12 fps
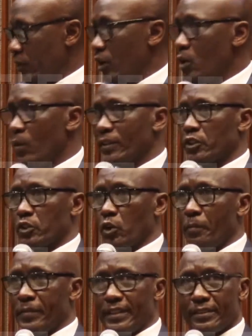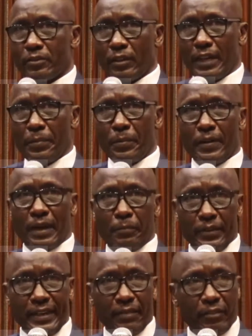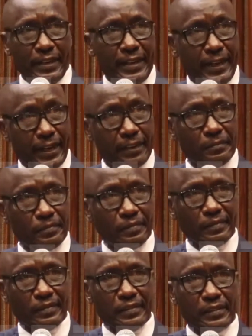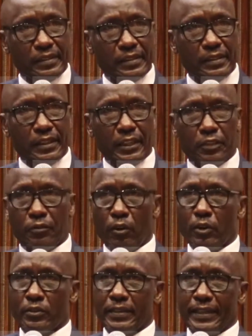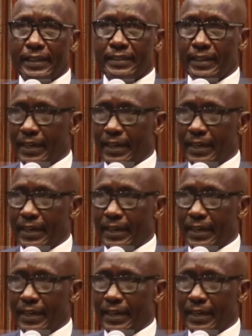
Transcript: The only way to stop this so that people can put their money here is for us to get the